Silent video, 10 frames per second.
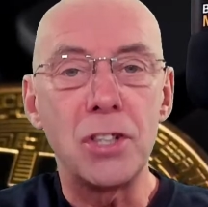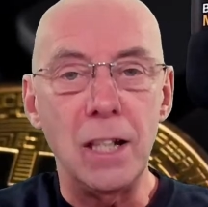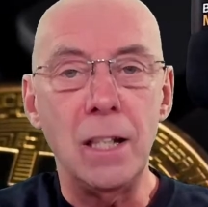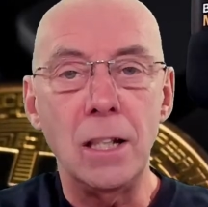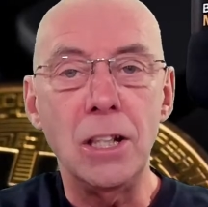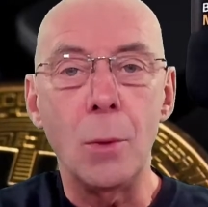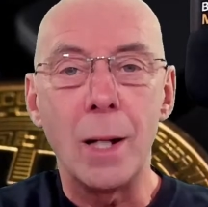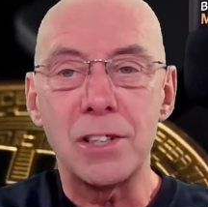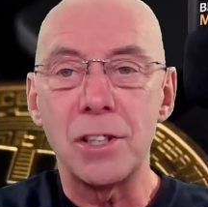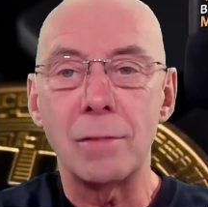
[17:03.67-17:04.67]
in the
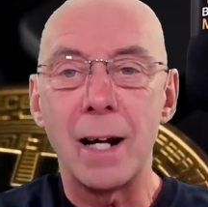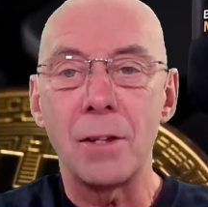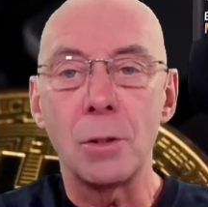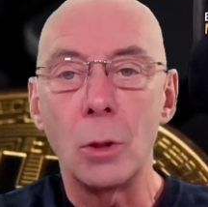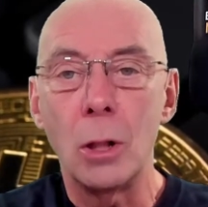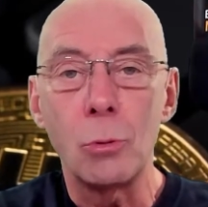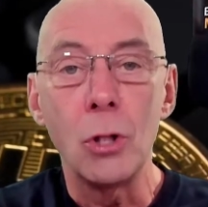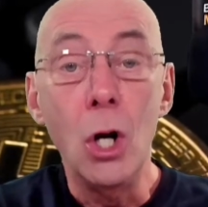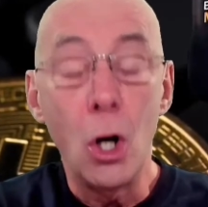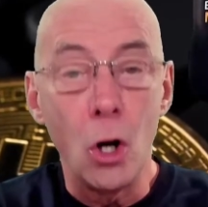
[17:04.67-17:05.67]
US and around the world
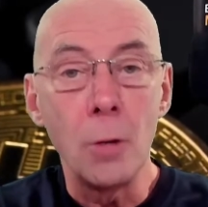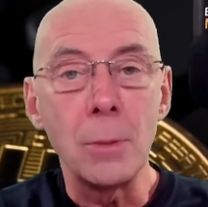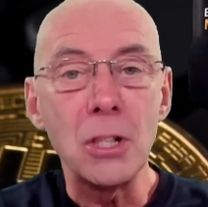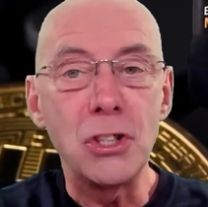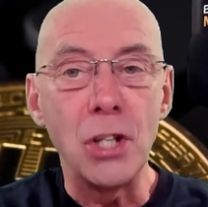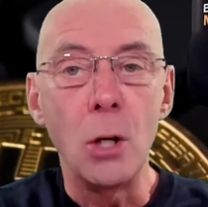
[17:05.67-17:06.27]
on my show,